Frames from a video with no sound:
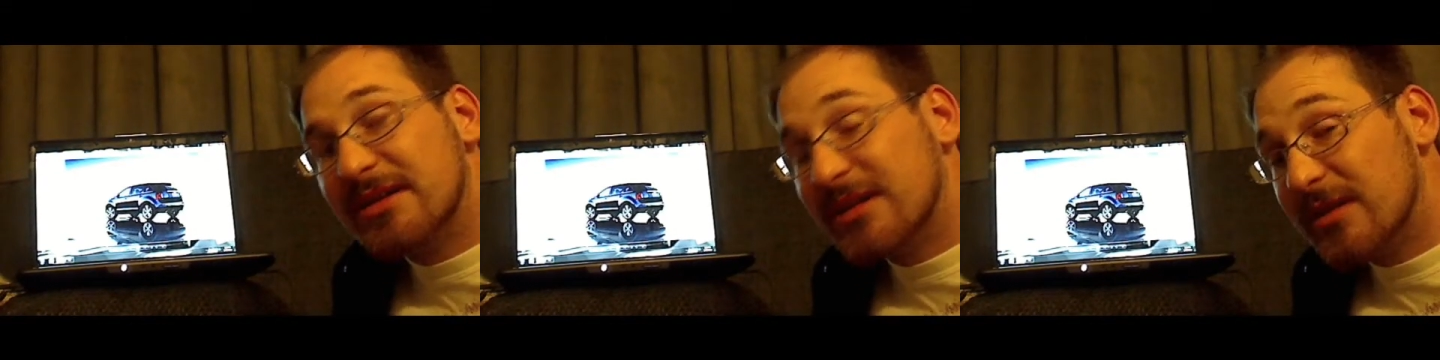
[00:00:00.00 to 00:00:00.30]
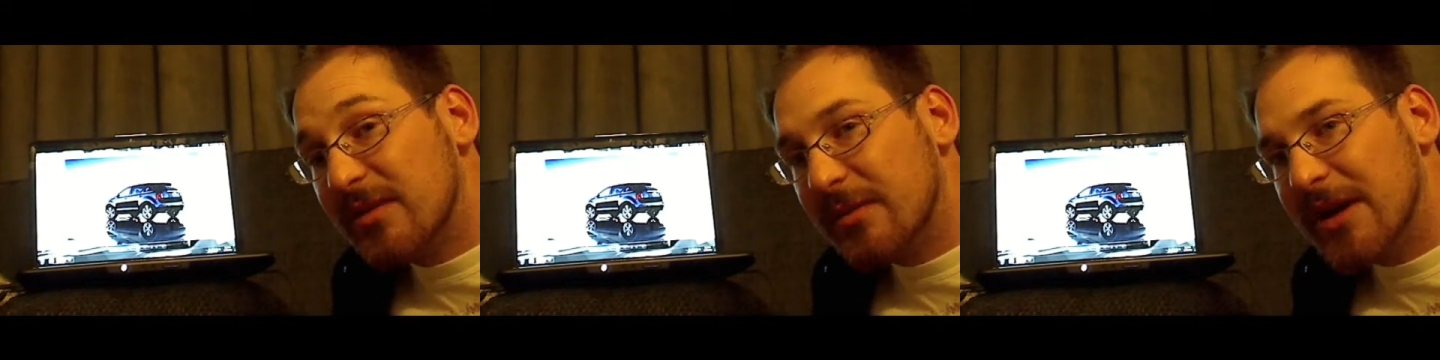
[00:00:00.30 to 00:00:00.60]
They
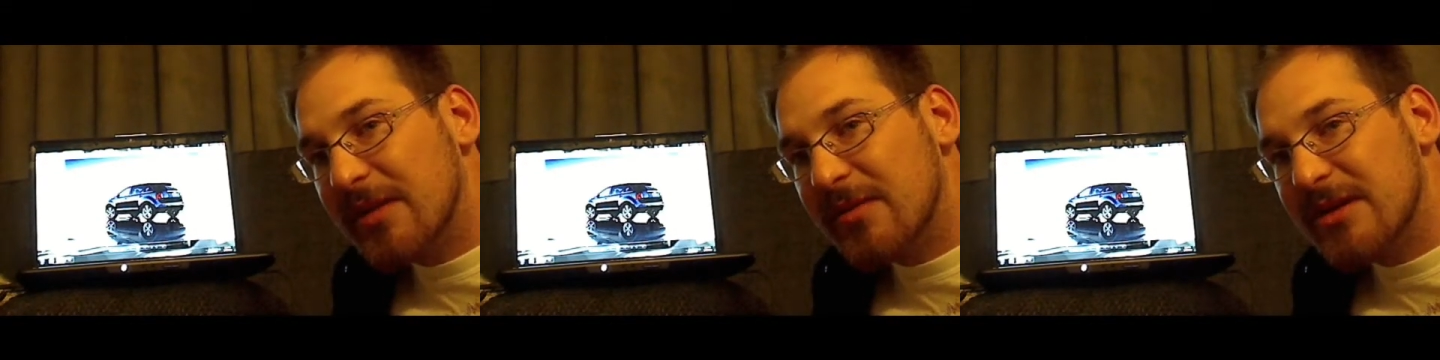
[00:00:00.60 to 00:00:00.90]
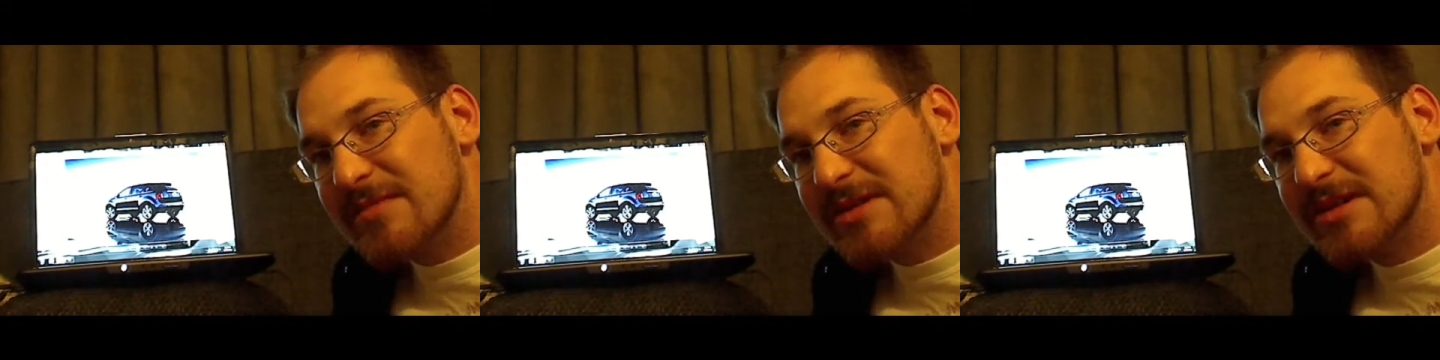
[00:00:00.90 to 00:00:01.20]
don't want to buy
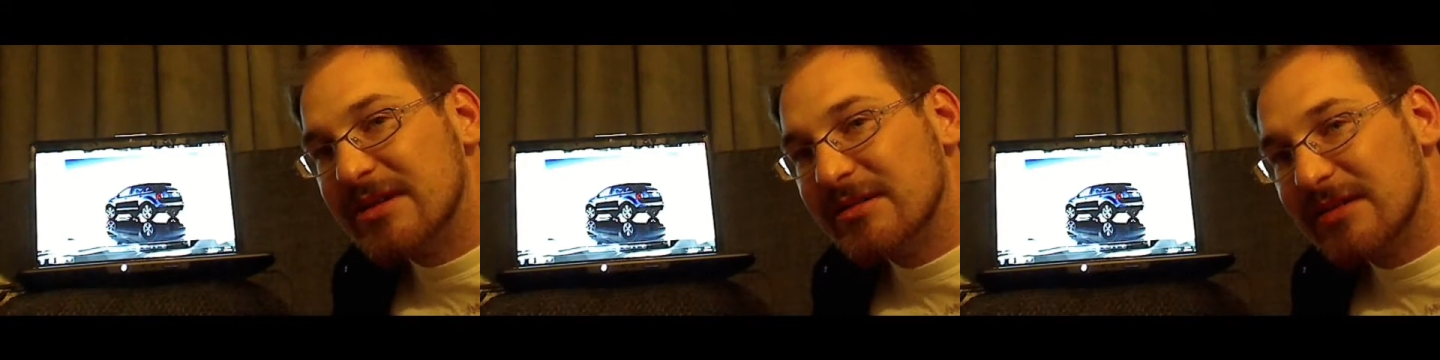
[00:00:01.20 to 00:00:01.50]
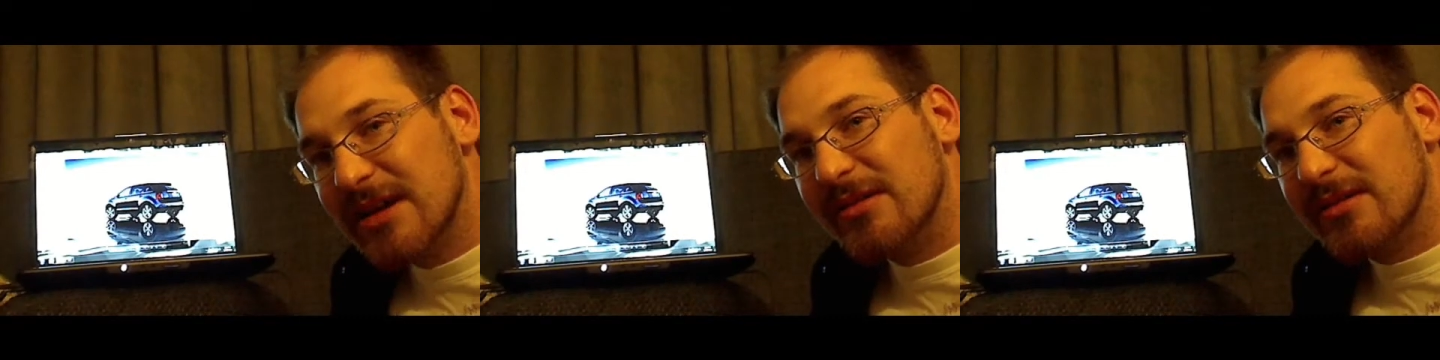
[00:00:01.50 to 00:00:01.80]
rims
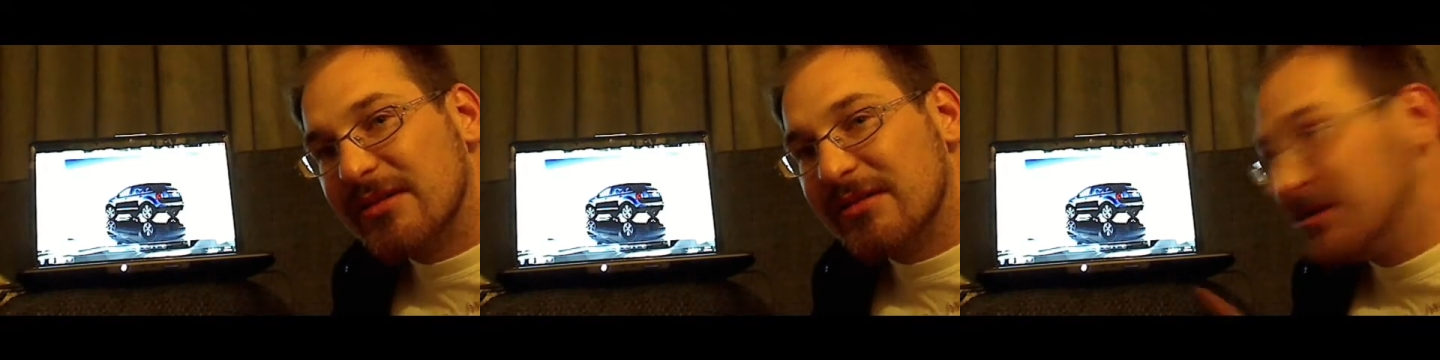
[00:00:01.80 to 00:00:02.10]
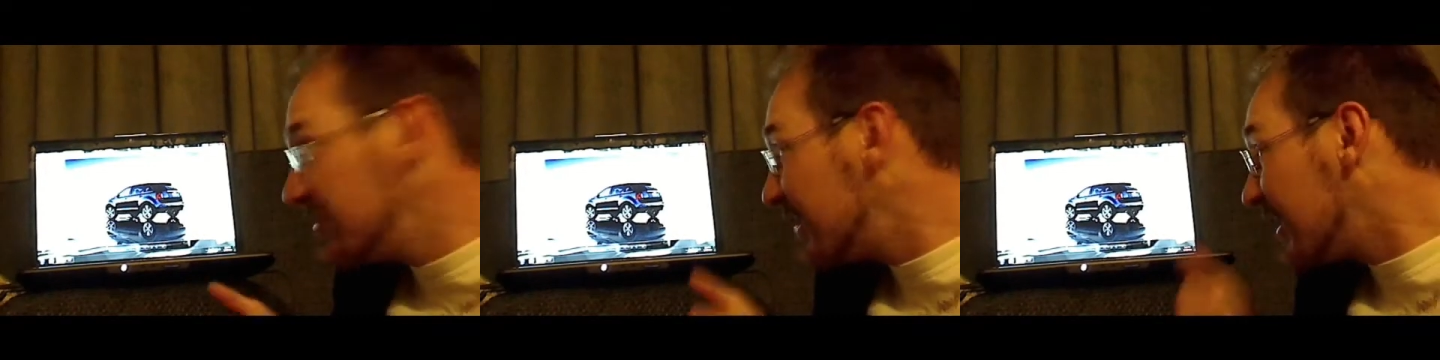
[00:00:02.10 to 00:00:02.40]
that look like